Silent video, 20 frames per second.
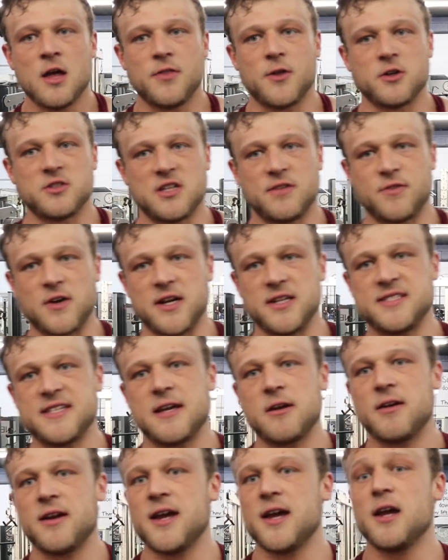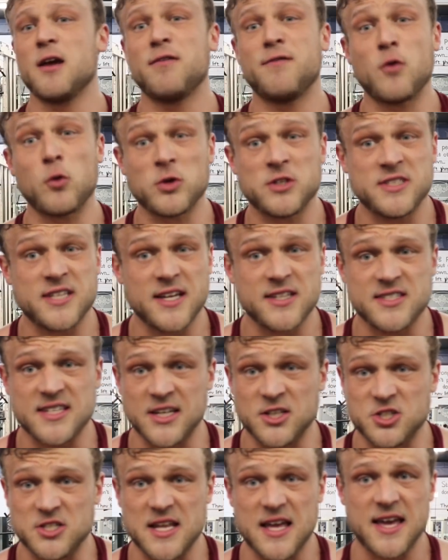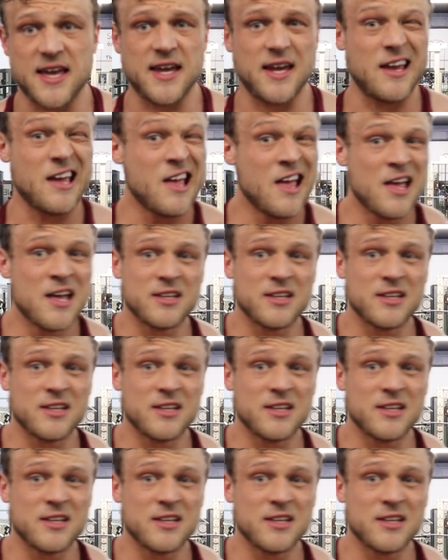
Thursday, Friday, Saturday, 4 sets each day,